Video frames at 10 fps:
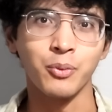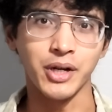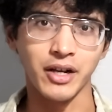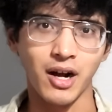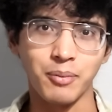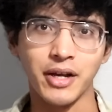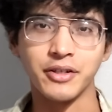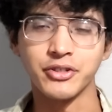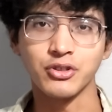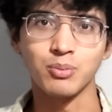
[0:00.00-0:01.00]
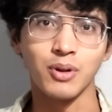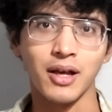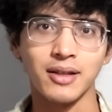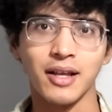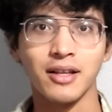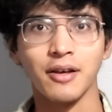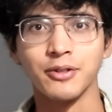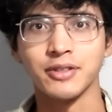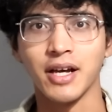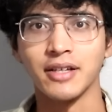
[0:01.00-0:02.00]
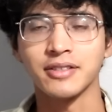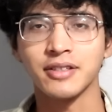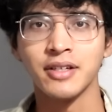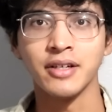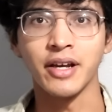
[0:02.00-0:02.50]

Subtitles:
when I got my initial blood lead level test